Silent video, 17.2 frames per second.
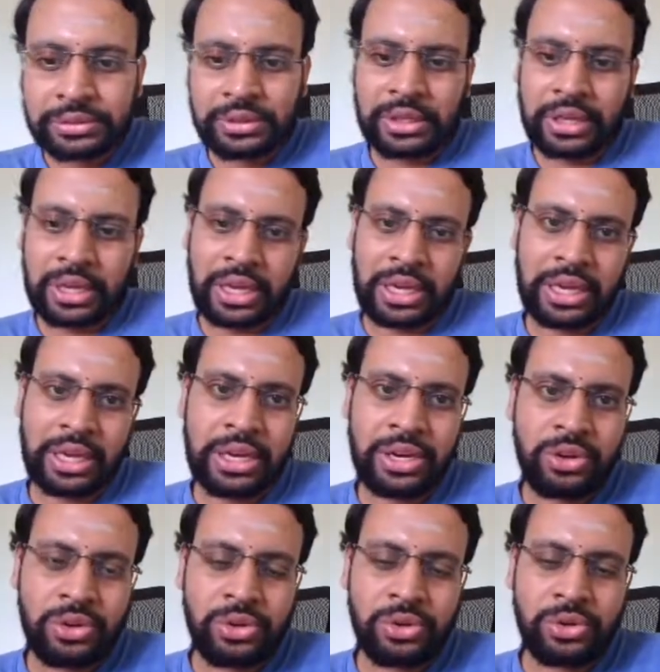
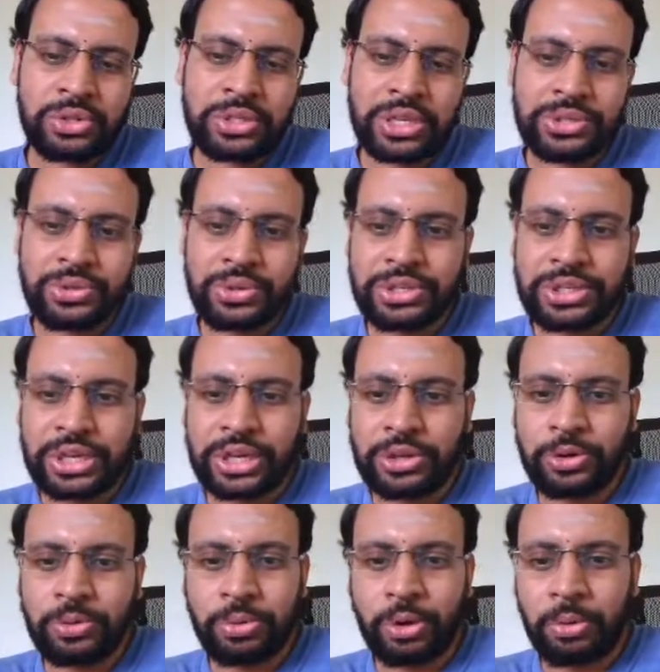Again you use
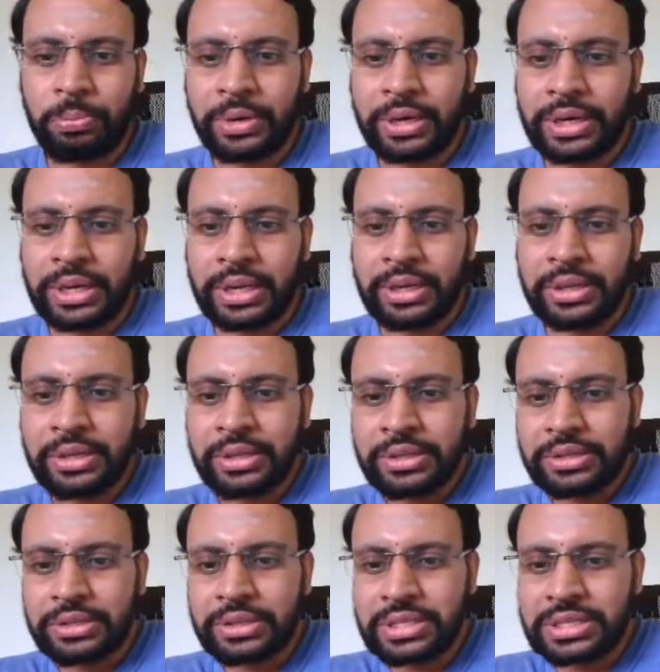associative property.
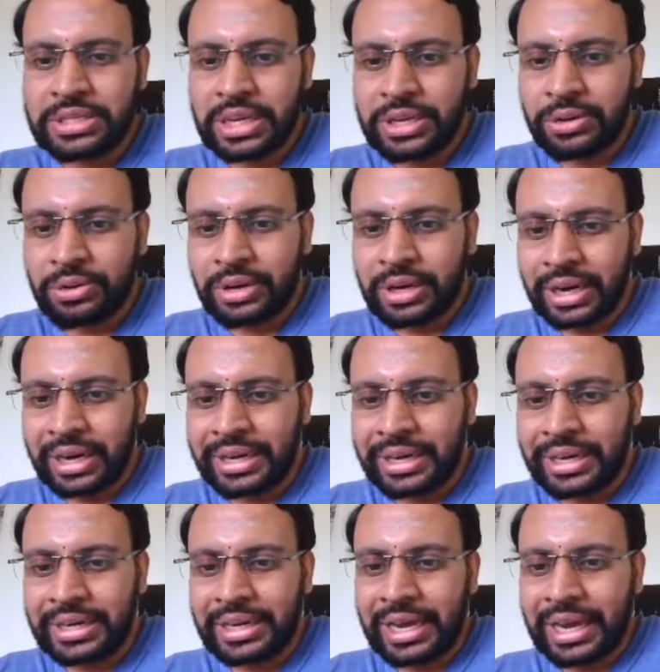This I could write
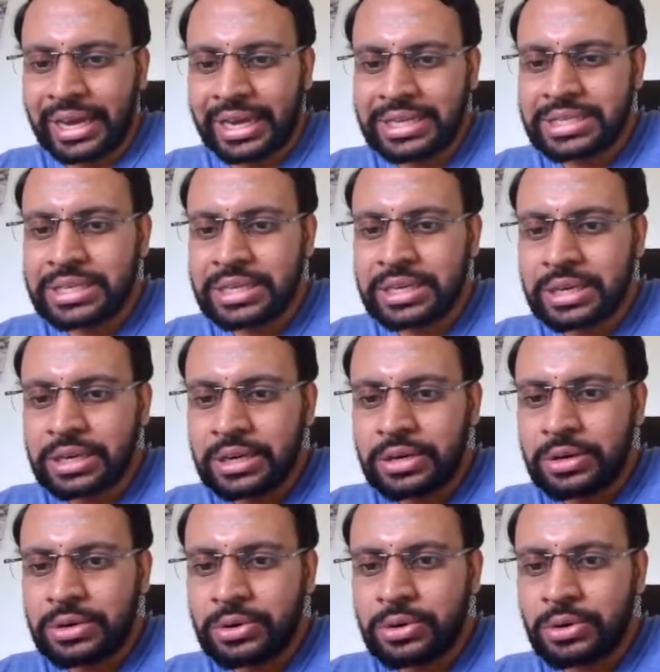it as
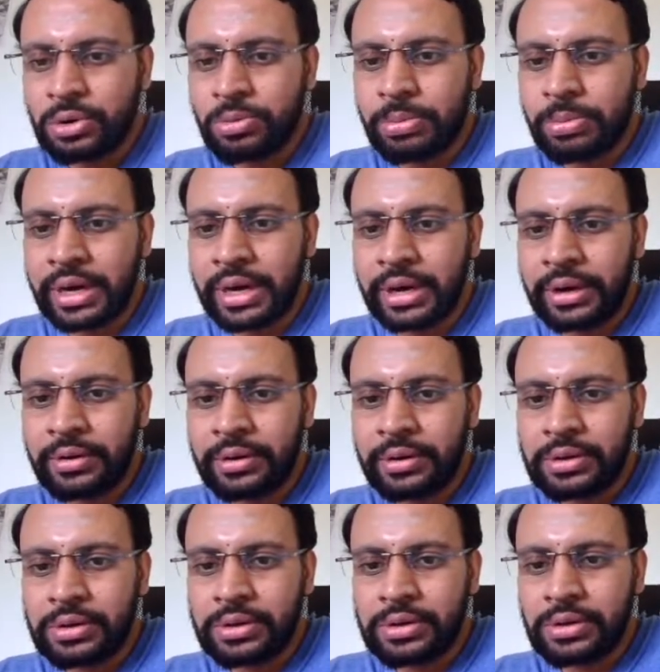dou by
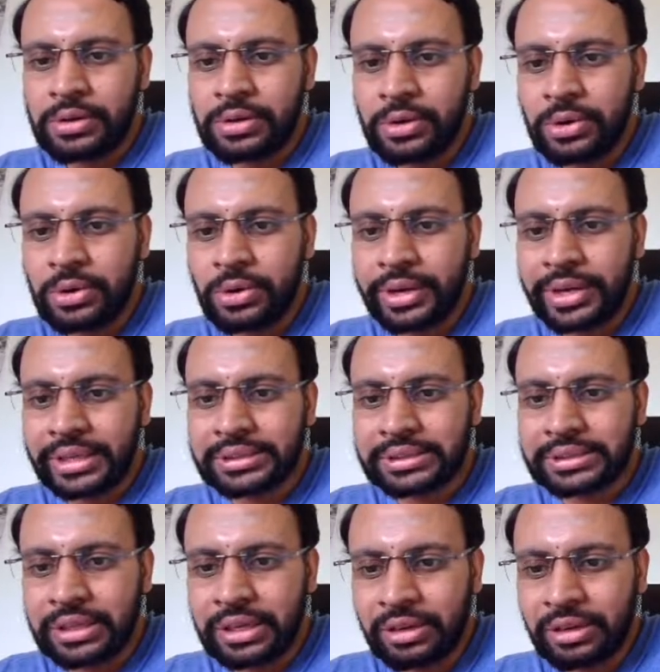dou
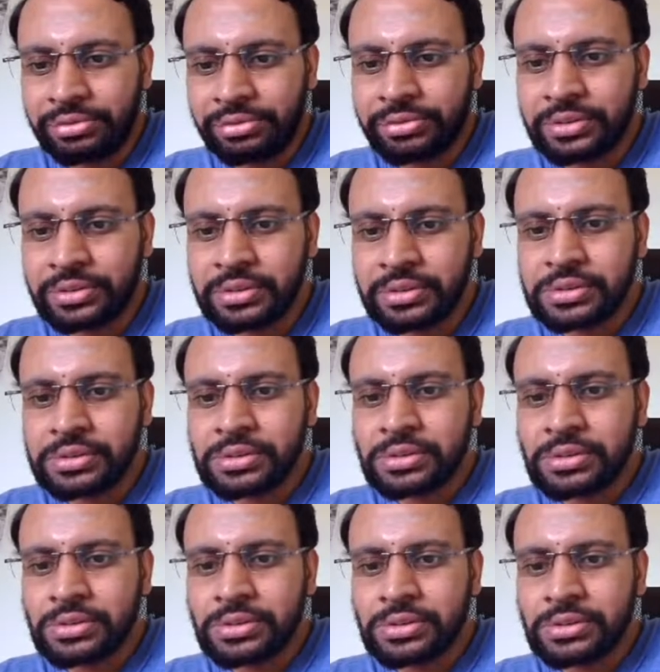x of
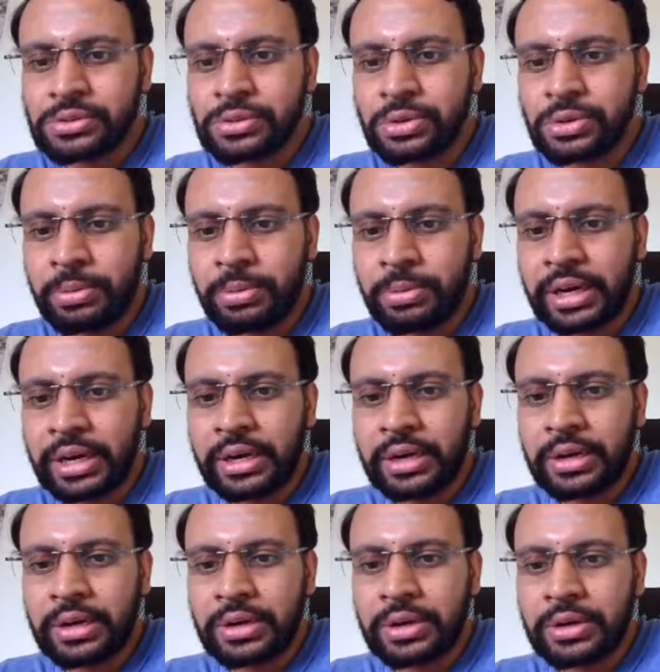dou by
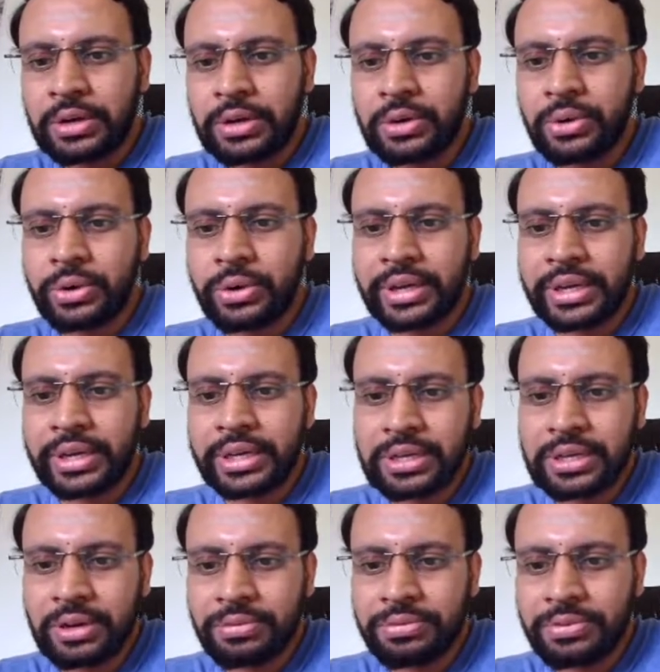dou x
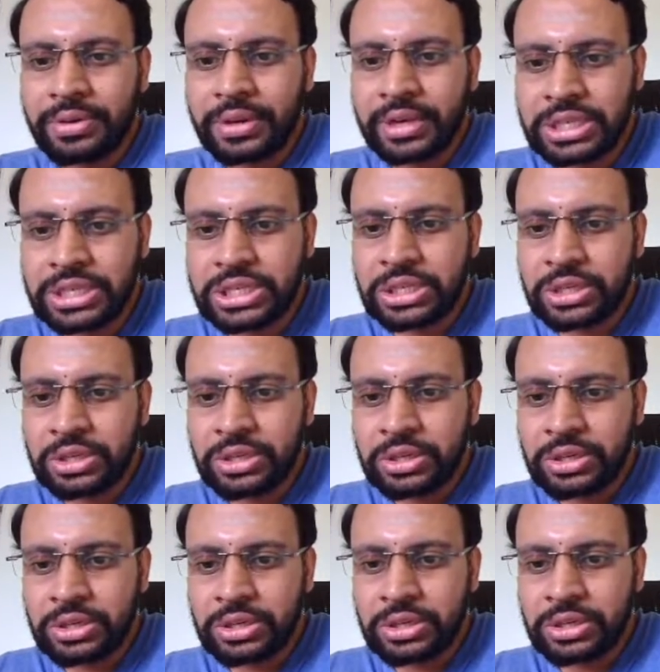of H
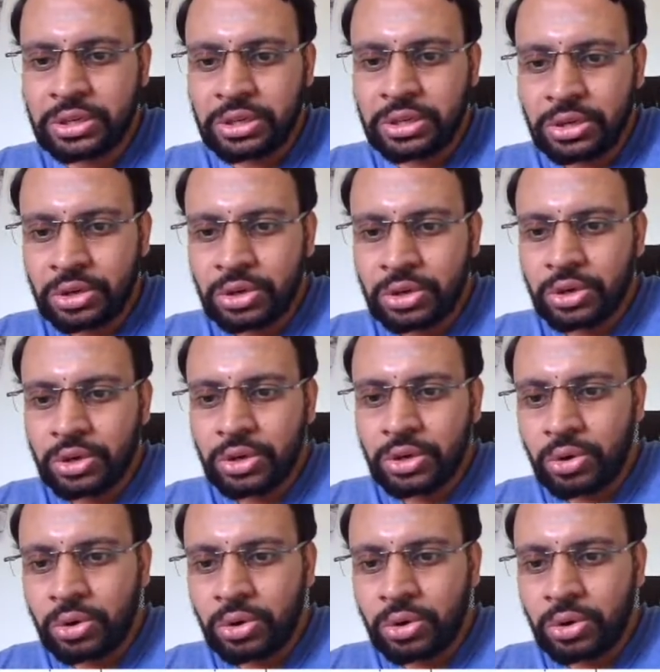whole